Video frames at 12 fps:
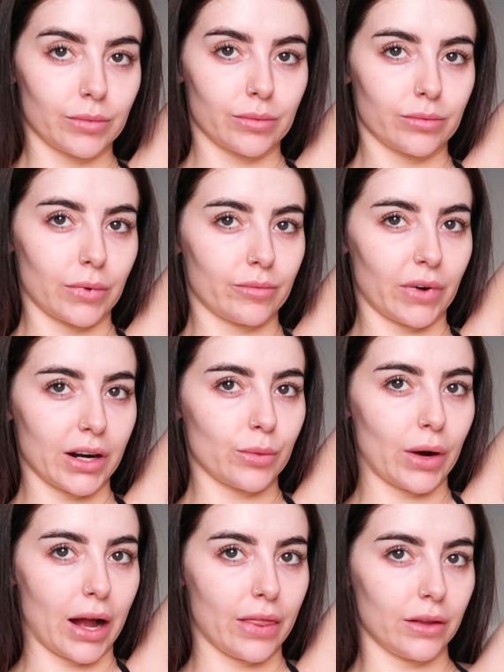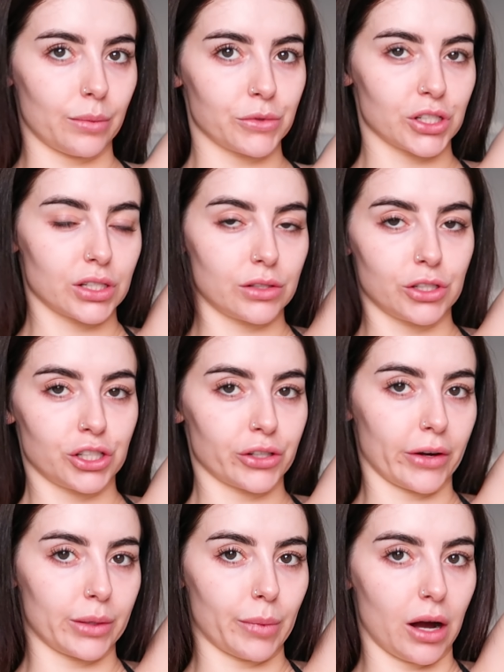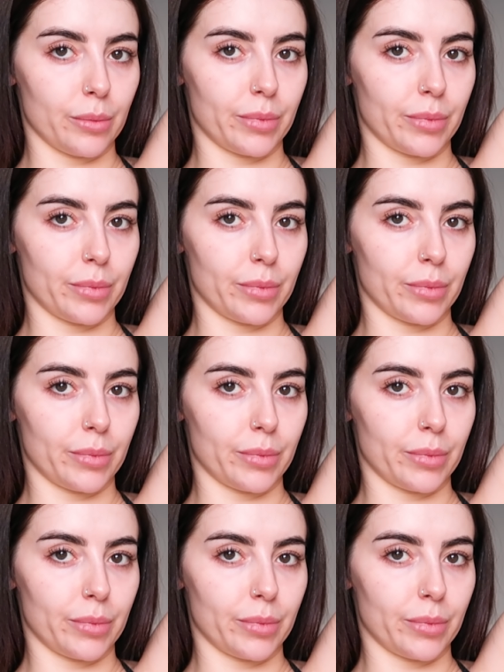I'm, I'm very aware that I'm just, just showing you my